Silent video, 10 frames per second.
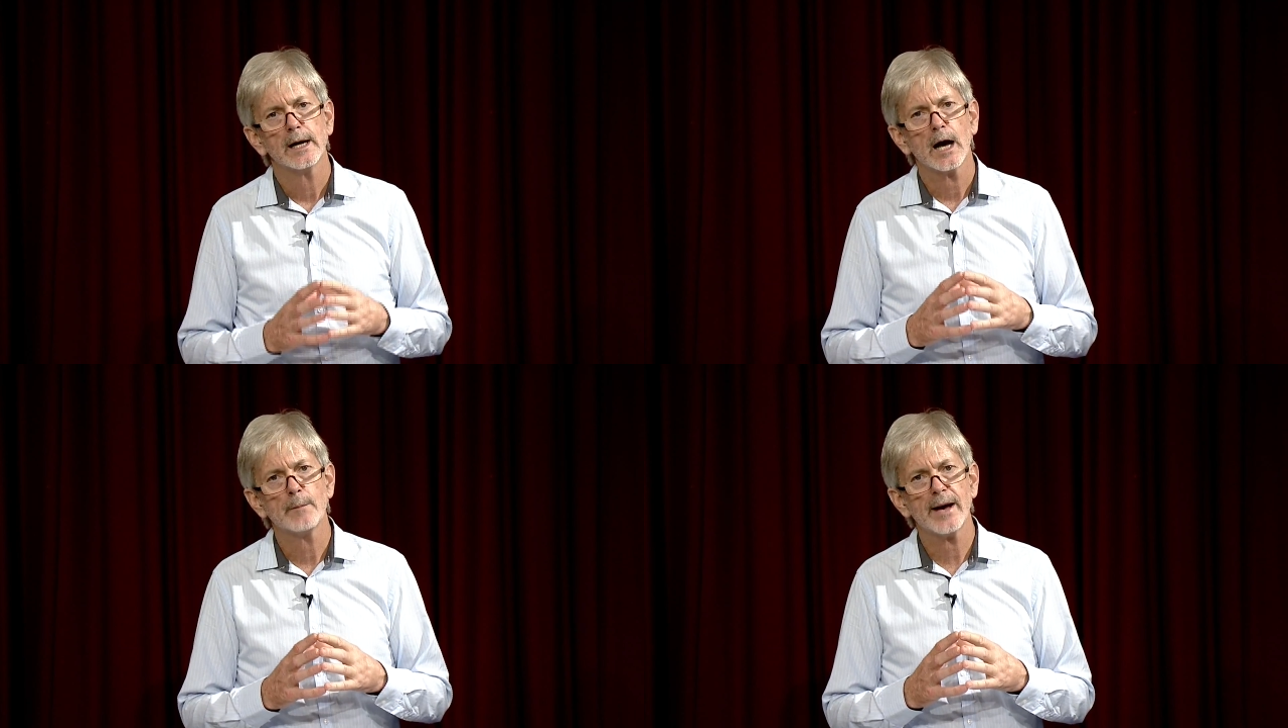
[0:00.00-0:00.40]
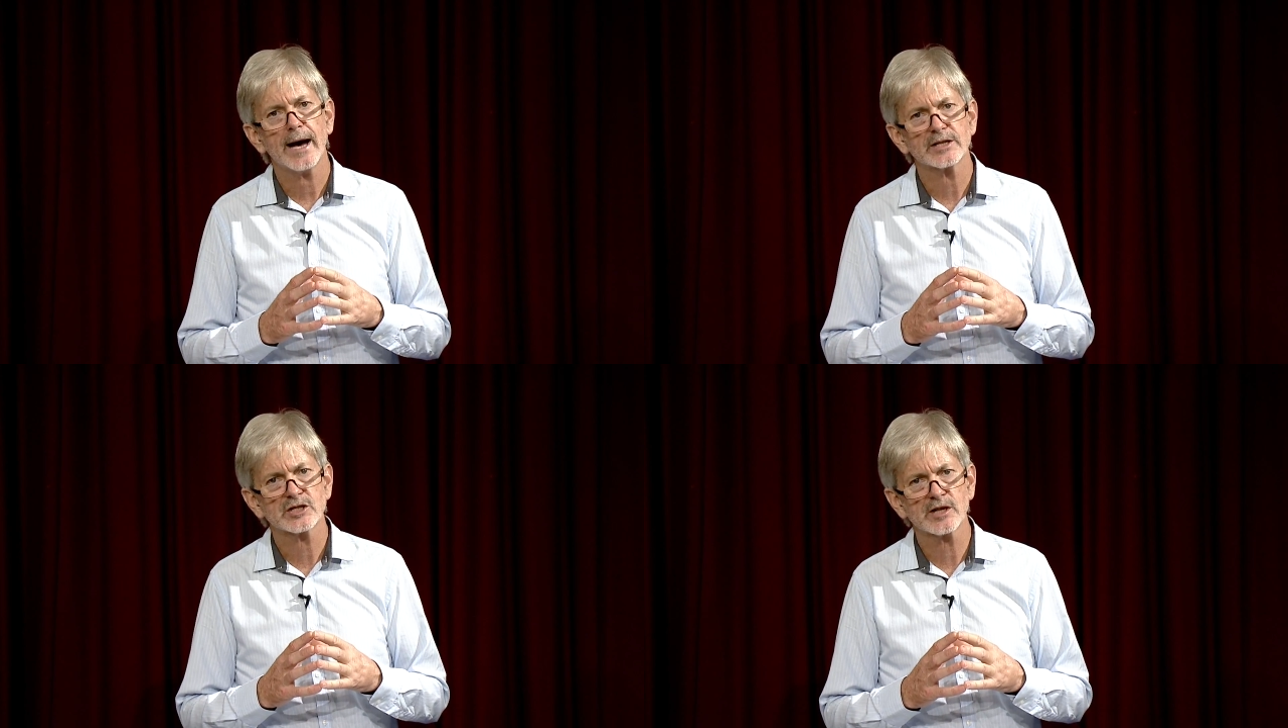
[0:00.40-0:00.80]

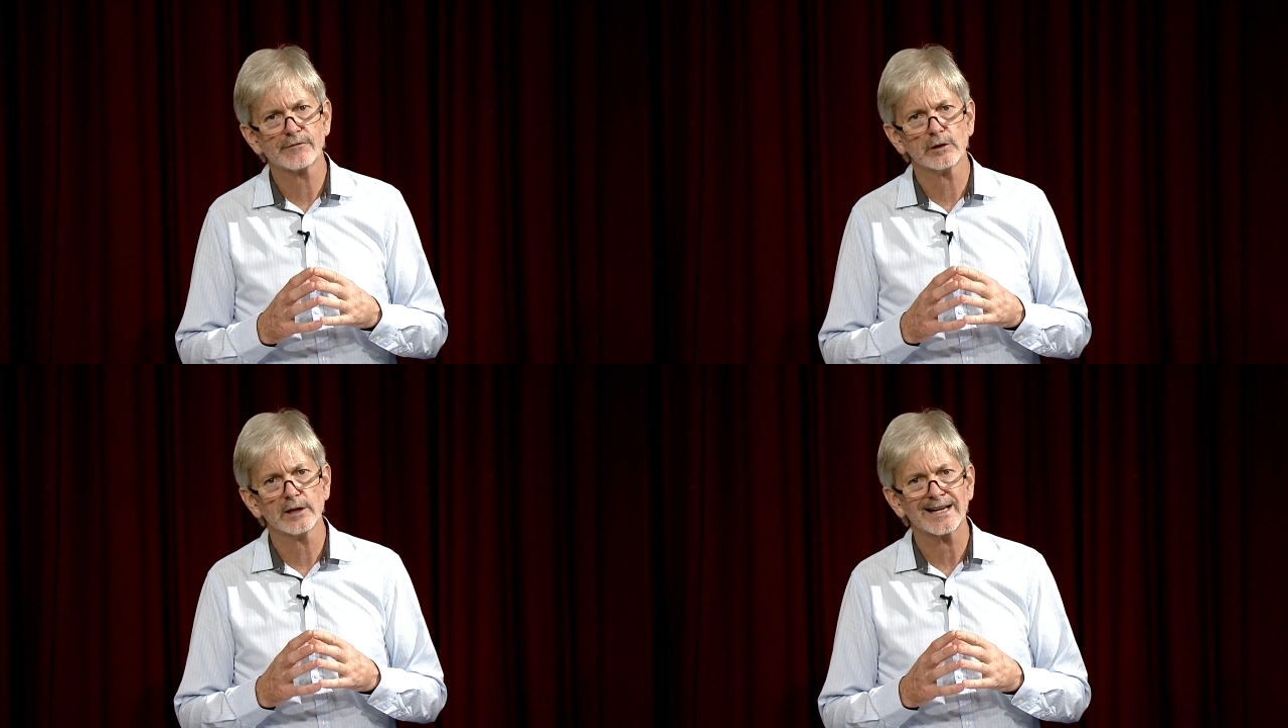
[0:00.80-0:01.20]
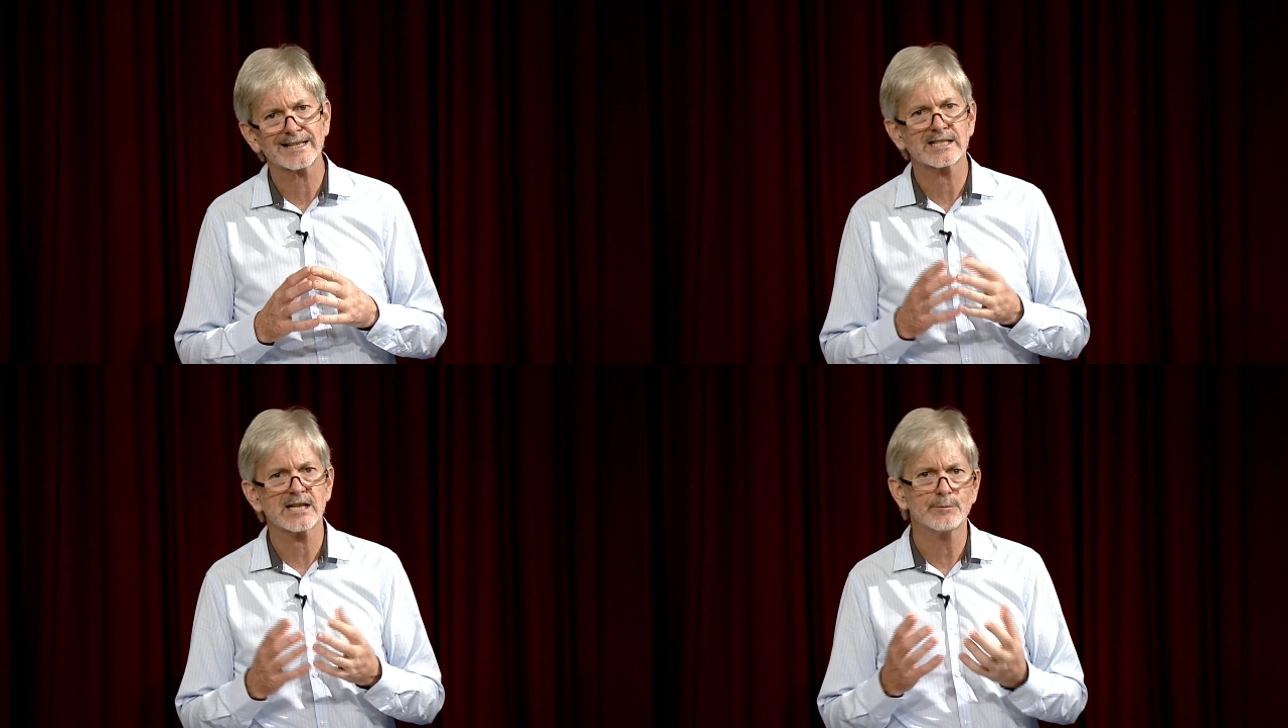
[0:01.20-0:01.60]
about several
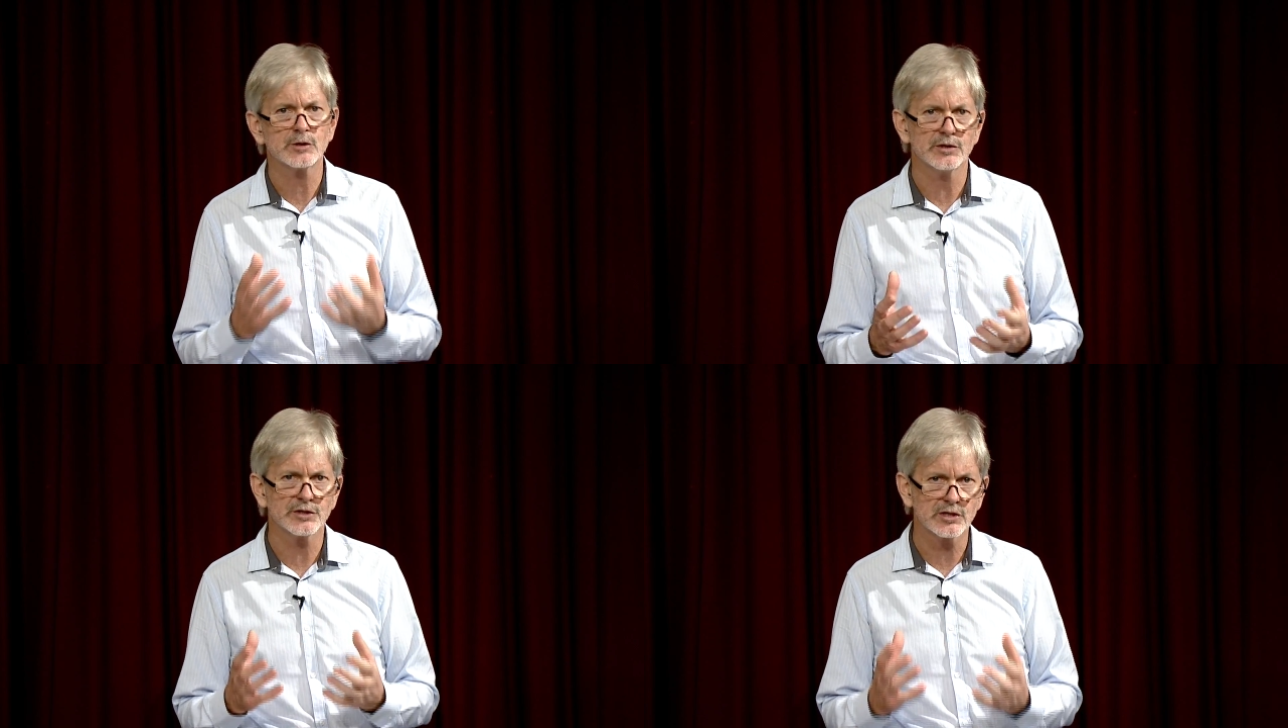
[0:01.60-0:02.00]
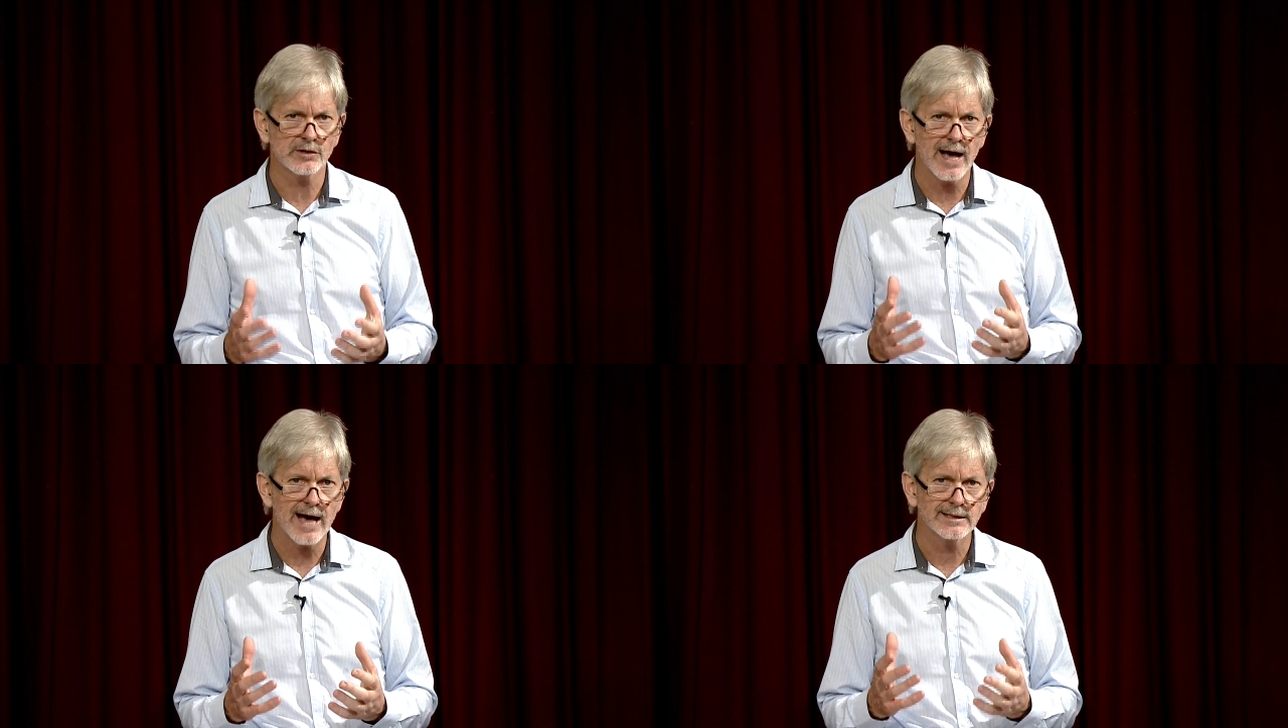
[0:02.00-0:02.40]
exceptions to
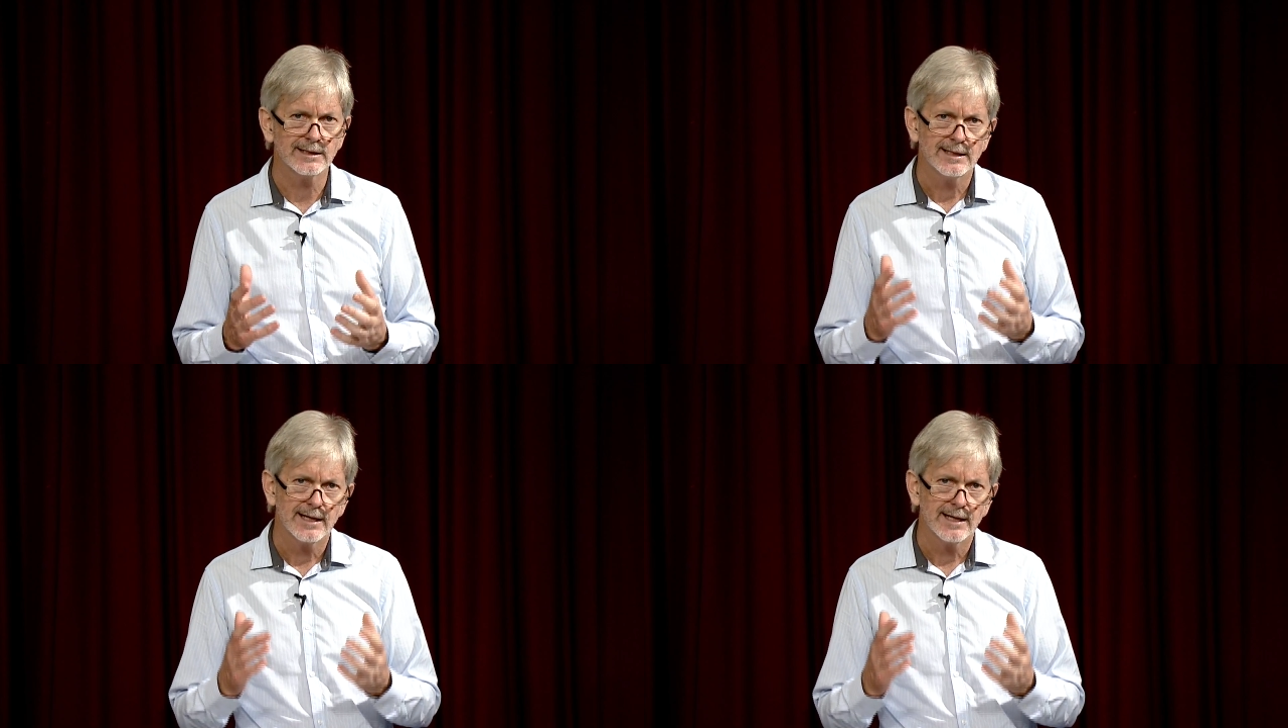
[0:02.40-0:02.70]
that,